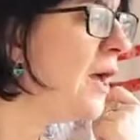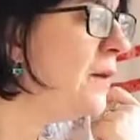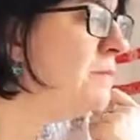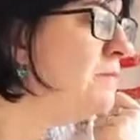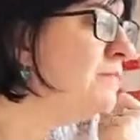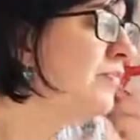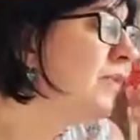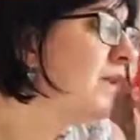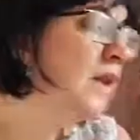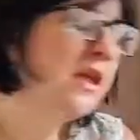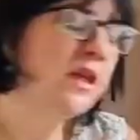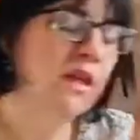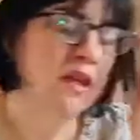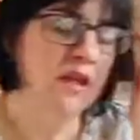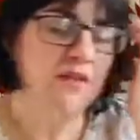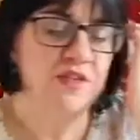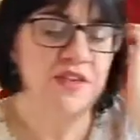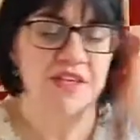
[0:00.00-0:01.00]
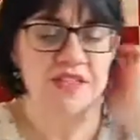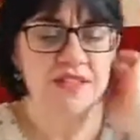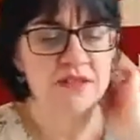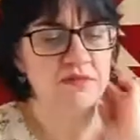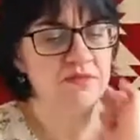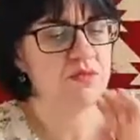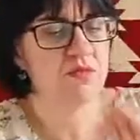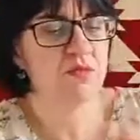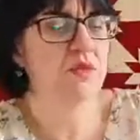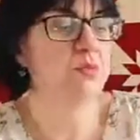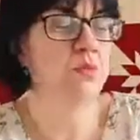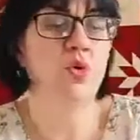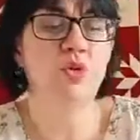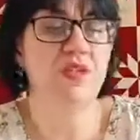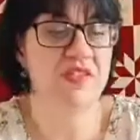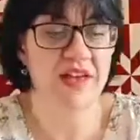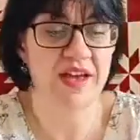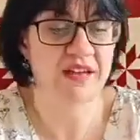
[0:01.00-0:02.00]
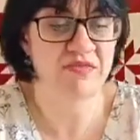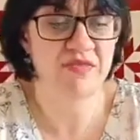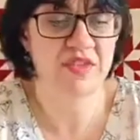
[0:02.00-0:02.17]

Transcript: um, there's well more than